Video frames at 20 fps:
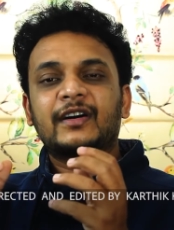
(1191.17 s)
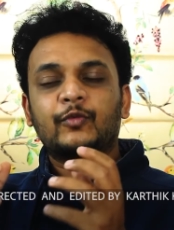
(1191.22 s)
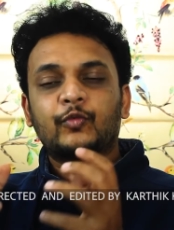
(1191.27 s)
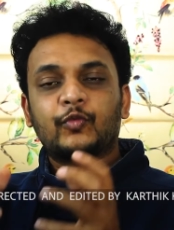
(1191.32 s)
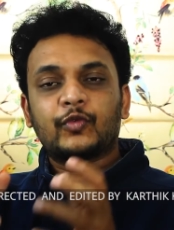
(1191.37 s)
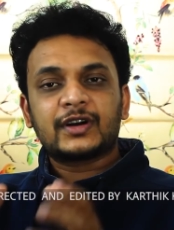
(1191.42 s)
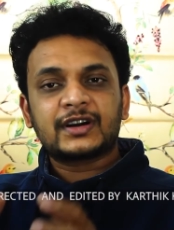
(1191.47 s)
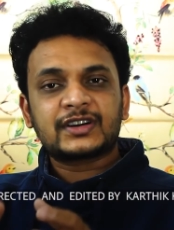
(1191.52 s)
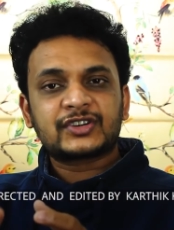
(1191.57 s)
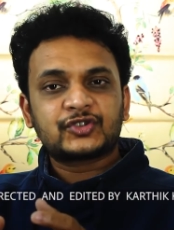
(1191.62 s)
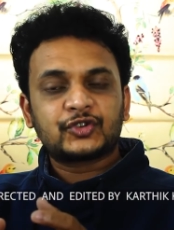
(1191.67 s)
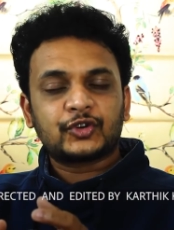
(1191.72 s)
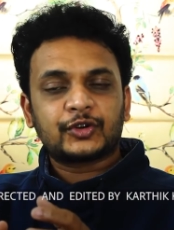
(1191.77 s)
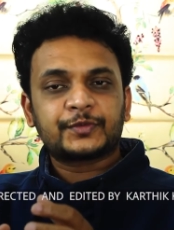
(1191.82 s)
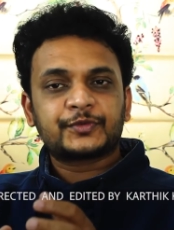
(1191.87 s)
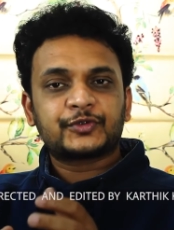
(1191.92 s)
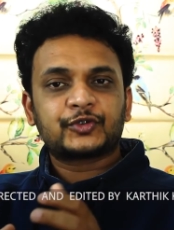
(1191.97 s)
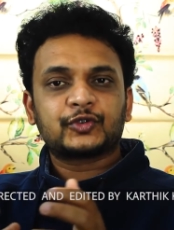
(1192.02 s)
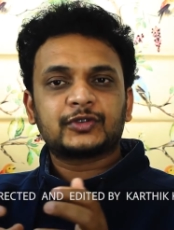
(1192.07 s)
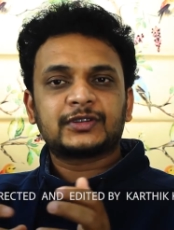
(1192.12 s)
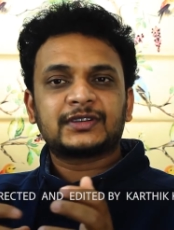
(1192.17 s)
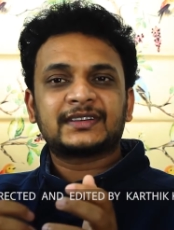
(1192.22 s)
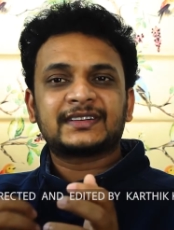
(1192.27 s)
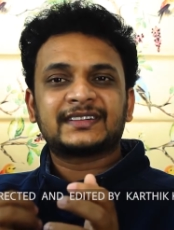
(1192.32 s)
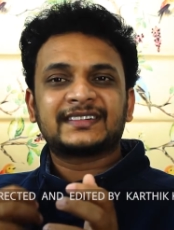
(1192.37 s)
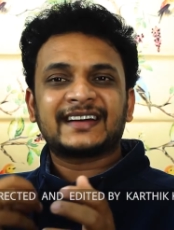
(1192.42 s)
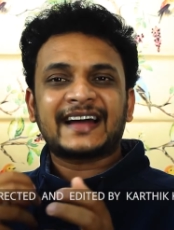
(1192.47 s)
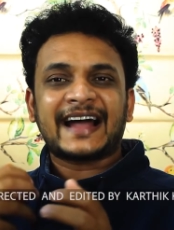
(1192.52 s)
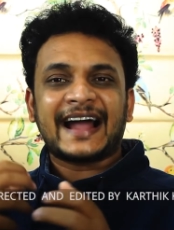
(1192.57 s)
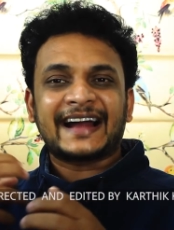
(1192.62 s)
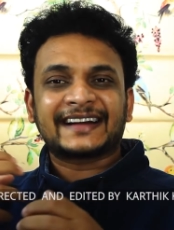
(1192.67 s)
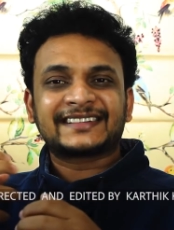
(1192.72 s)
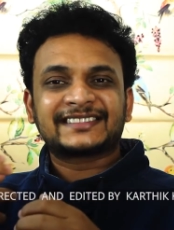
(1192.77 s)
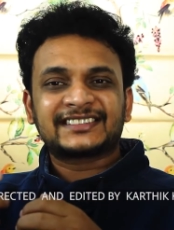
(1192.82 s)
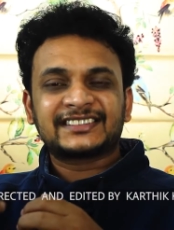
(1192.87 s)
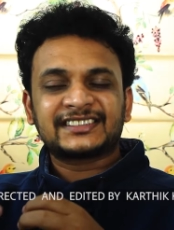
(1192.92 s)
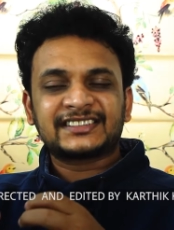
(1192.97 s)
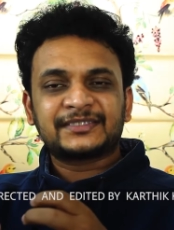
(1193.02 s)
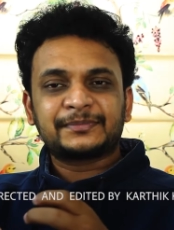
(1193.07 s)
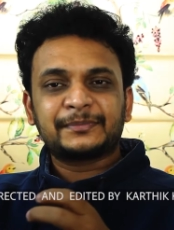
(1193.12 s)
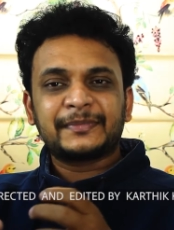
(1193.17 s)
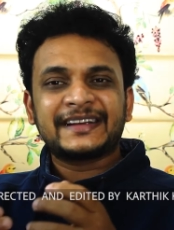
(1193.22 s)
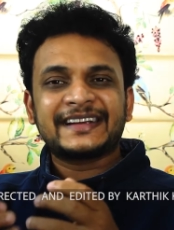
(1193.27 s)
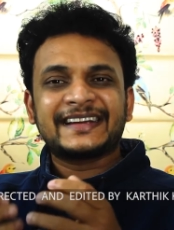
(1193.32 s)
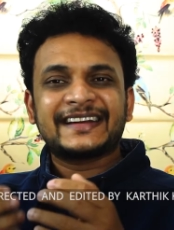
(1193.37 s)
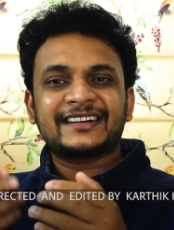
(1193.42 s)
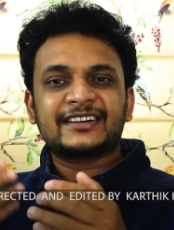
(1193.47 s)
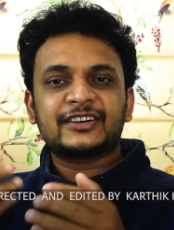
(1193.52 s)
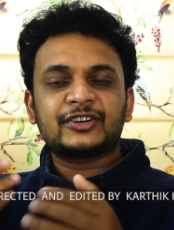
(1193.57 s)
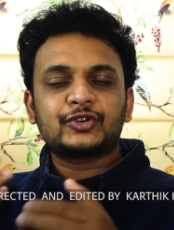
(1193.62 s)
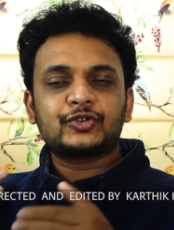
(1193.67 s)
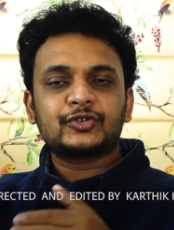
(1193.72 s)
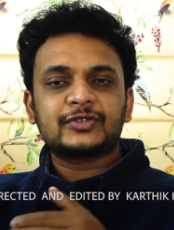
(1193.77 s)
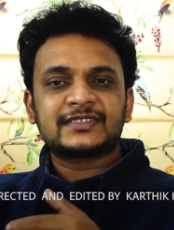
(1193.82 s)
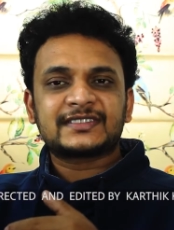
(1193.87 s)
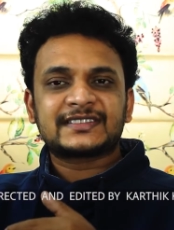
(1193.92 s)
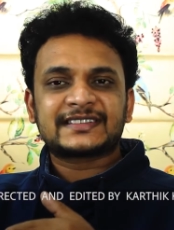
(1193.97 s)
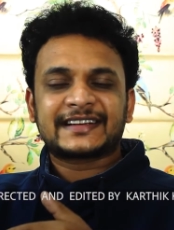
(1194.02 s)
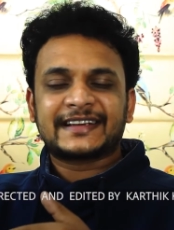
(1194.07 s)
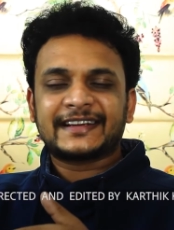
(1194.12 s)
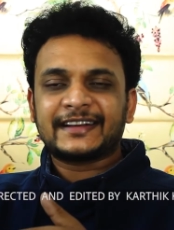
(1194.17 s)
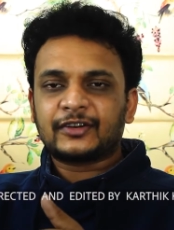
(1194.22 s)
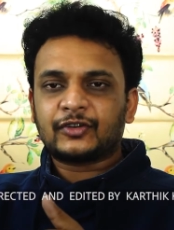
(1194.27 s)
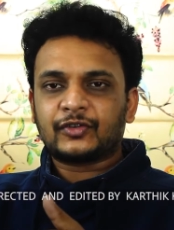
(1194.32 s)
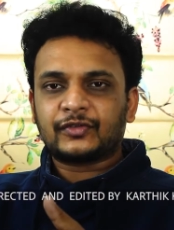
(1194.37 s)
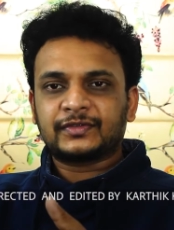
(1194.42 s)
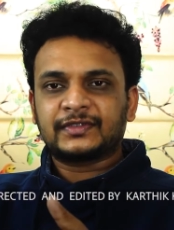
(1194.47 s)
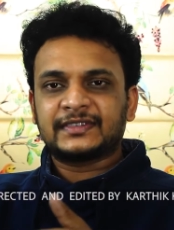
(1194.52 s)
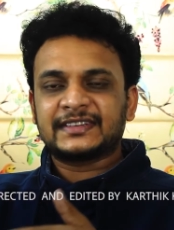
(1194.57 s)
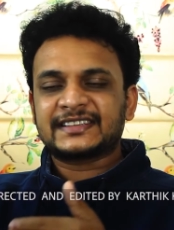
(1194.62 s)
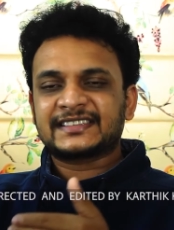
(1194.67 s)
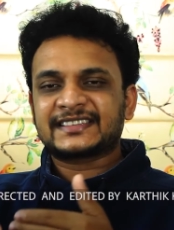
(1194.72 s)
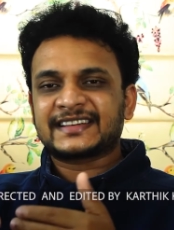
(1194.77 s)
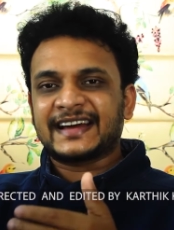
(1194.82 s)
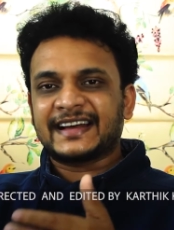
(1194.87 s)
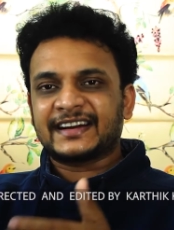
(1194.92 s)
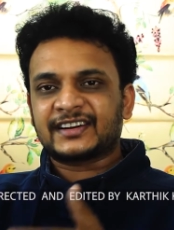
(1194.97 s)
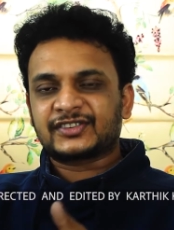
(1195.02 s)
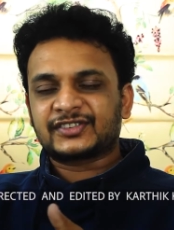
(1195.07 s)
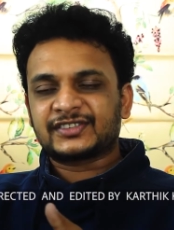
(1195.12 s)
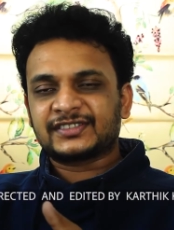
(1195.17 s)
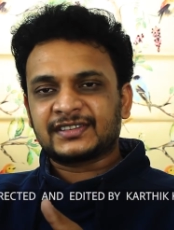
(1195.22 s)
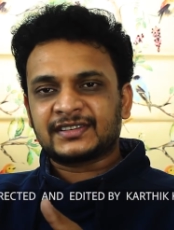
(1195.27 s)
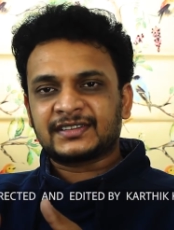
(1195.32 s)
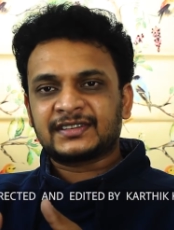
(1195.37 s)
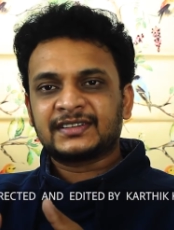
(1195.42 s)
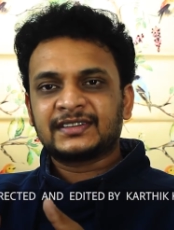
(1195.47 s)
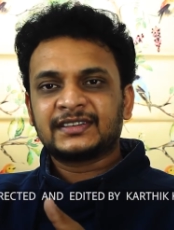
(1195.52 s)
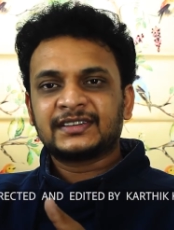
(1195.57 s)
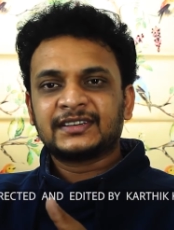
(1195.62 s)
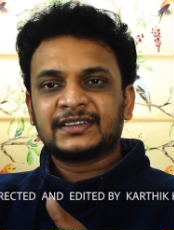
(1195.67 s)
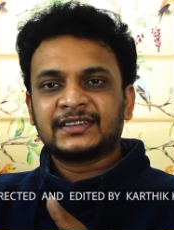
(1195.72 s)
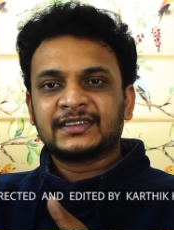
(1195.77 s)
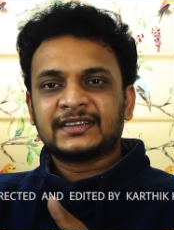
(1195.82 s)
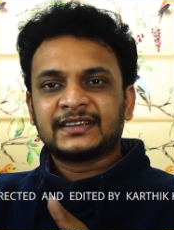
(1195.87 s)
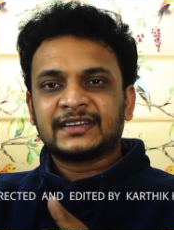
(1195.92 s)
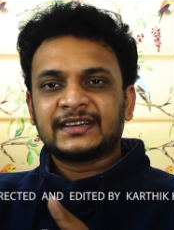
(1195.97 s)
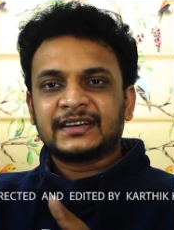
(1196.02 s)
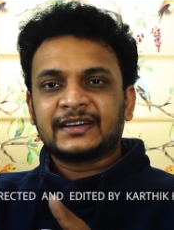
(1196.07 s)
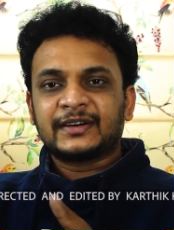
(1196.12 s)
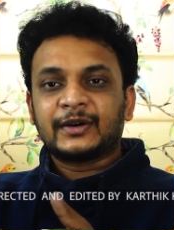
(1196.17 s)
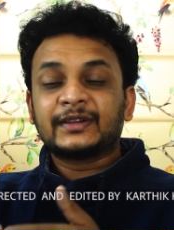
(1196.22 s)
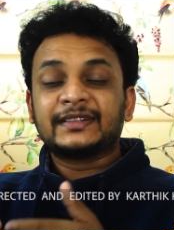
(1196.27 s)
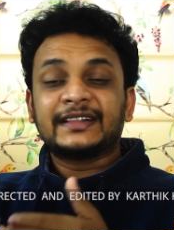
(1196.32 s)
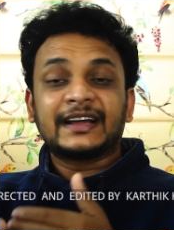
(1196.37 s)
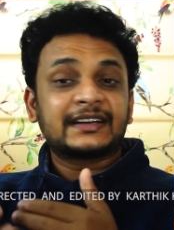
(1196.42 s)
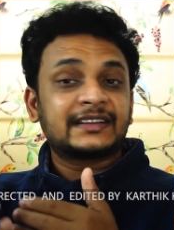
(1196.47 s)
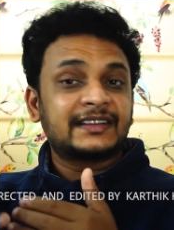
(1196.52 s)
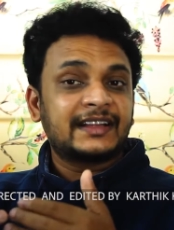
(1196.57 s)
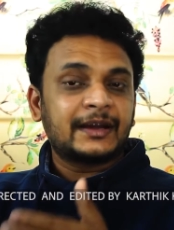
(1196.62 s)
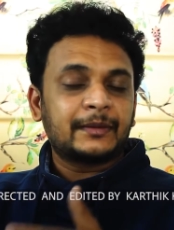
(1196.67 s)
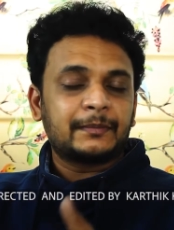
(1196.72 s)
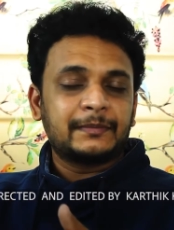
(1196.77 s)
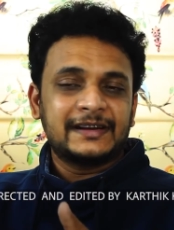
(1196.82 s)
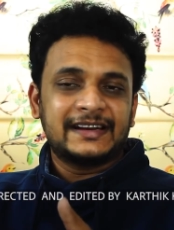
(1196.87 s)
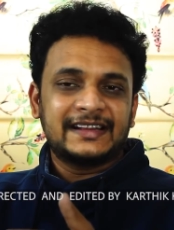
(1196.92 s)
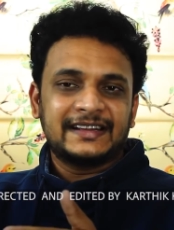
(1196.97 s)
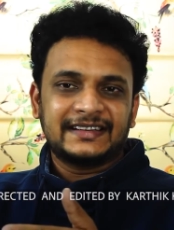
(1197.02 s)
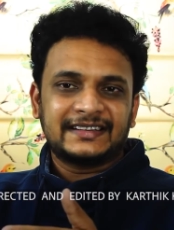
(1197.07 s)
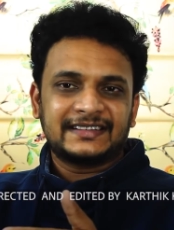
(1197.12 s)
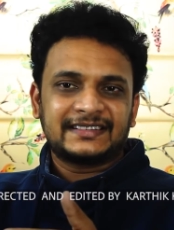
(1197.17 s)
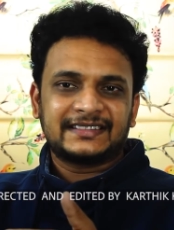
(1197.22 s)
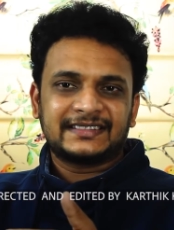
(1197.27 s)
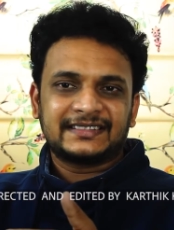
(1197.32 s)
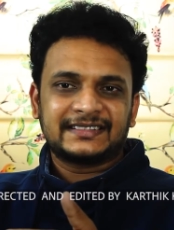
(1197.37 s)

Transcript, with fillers: a workshop so that the actors may get into the skin of this character that they are playing.